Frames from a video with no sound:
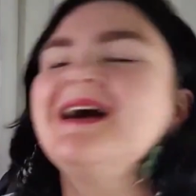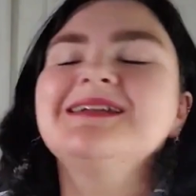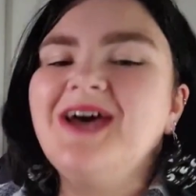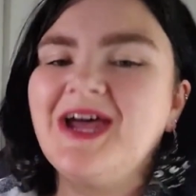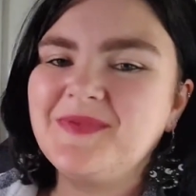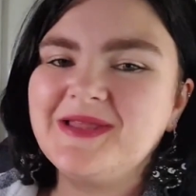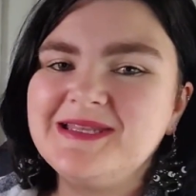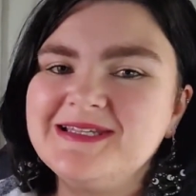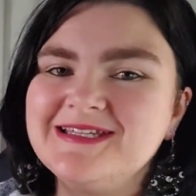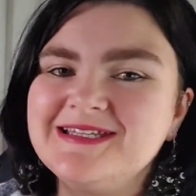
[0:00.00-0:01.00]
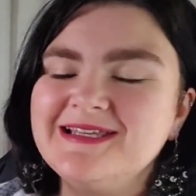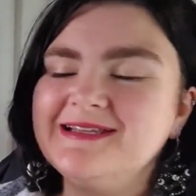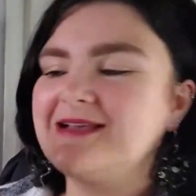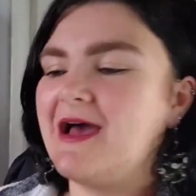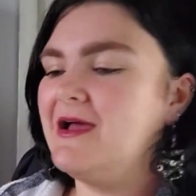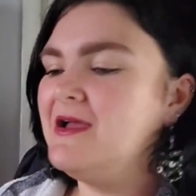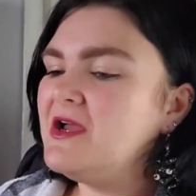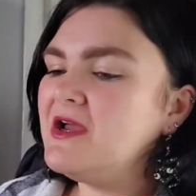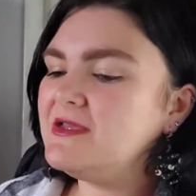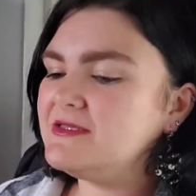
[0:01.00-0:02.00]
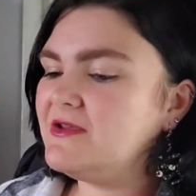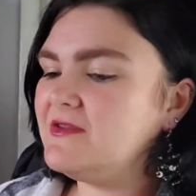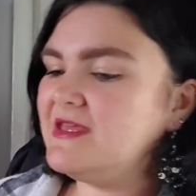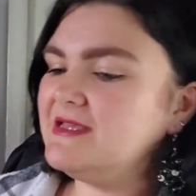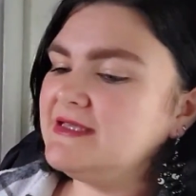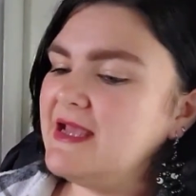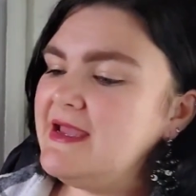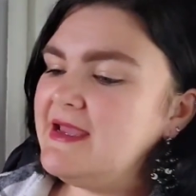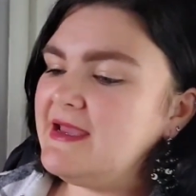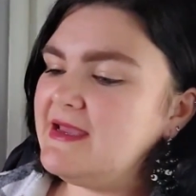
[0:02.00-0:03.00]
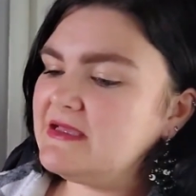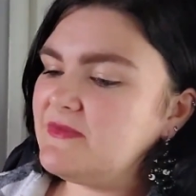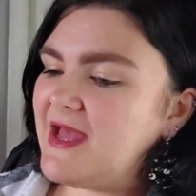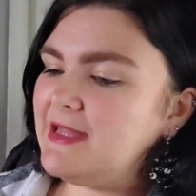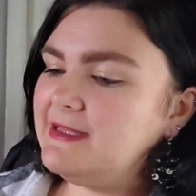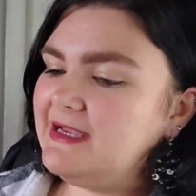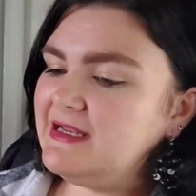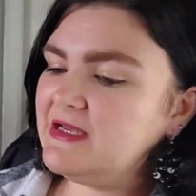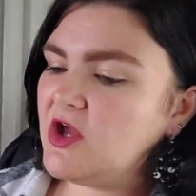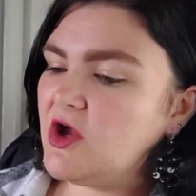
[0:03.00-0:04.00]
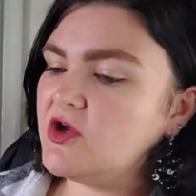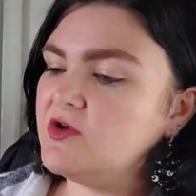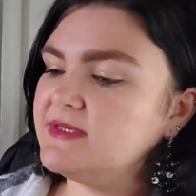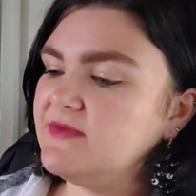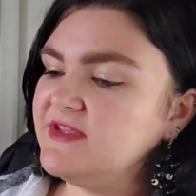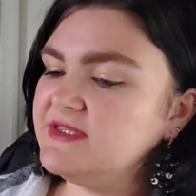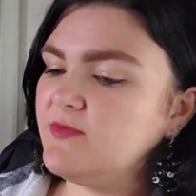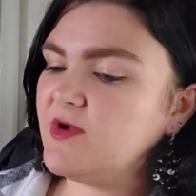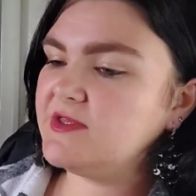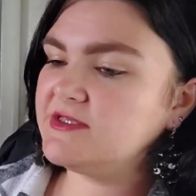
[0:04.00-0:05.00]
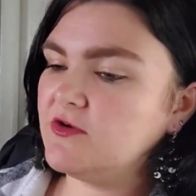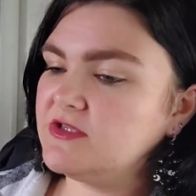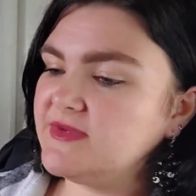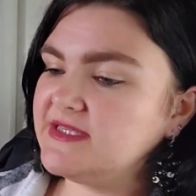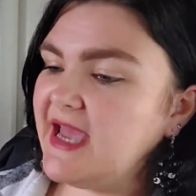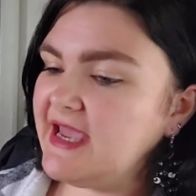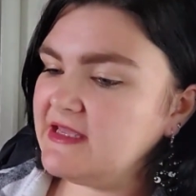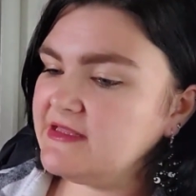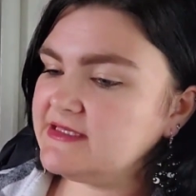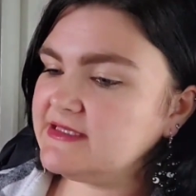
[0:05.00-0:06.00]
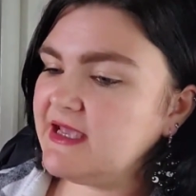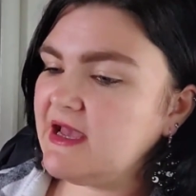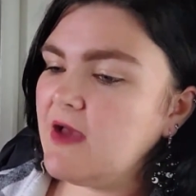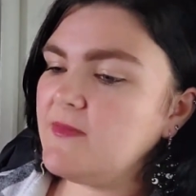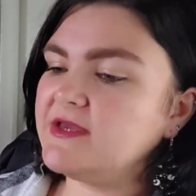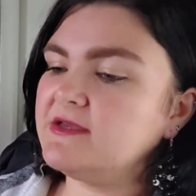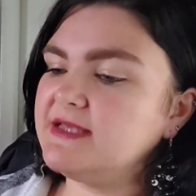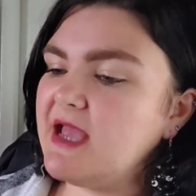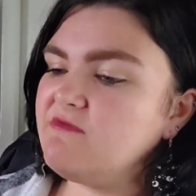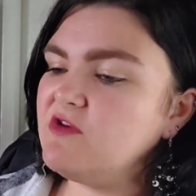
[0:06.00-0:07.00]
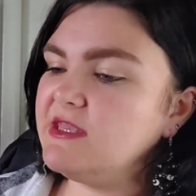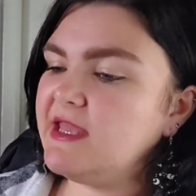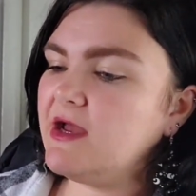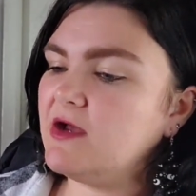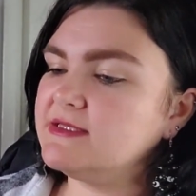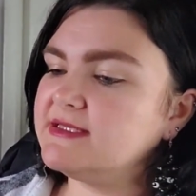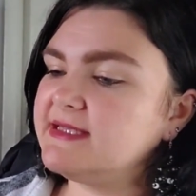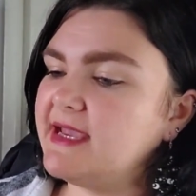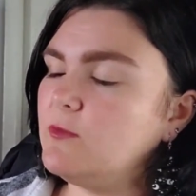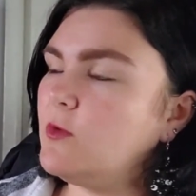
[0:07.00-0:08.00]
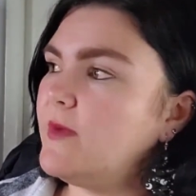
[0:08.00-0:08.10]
Dark Tide by Alicia Jasinska. So this is about Lena Kirk, who's convinced her brother is going to be taken this year because every year on St.